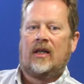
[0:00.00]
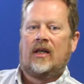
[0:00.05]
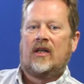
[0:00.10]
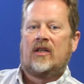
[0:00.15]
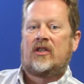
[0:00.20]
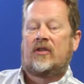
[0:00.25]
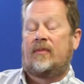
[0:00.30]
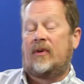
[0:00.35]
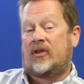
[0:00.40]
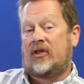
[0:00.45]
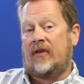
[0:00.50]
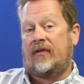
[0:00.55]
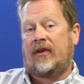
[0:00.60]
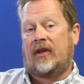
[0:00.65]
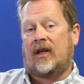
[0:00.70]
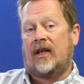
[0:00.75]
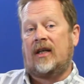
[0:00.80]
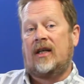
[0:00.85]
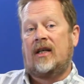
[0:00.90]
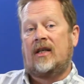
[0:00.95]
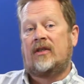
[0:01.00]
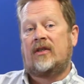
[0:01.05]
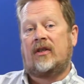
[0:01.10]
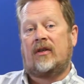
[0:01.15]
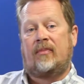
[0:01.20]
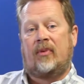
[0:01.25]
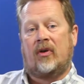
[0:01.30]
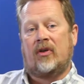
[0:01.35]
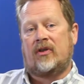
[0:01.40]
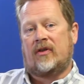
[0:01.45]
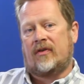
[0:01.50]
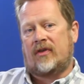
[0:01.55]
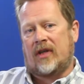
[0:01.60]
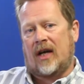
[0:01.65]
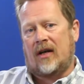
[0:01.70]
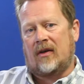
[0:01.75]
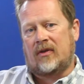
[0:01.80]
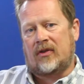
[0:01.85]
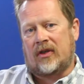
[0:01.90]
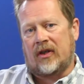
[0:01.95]
specifically to the point of
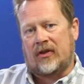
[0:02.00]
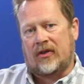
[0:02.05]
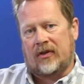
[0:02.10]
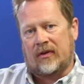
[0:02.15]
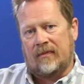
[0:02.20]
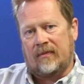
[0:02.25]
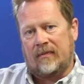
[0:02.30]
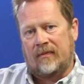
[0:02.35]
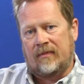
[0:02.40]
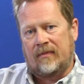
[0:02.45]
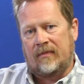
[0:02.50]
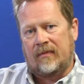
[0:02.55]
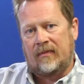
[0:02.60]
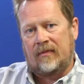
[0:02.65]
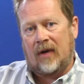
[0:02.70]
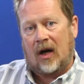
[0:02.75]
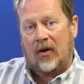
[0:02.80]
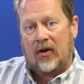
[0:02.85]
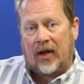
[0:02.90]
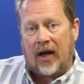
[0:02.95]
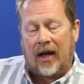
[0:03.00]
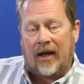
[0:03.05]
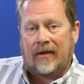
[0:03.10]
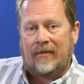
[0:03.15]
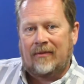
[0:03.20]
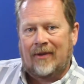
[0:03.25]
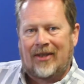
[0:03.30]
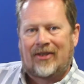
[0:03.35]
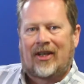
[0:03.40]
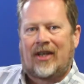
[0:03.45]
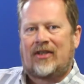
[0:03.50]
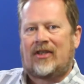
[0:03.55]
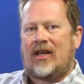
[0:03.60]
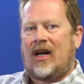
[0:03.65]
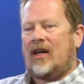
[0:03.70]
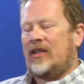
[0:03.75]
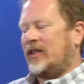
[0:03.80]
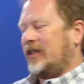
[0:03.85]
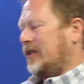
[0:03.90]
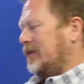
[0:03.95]
sale system. Okay, let's get started.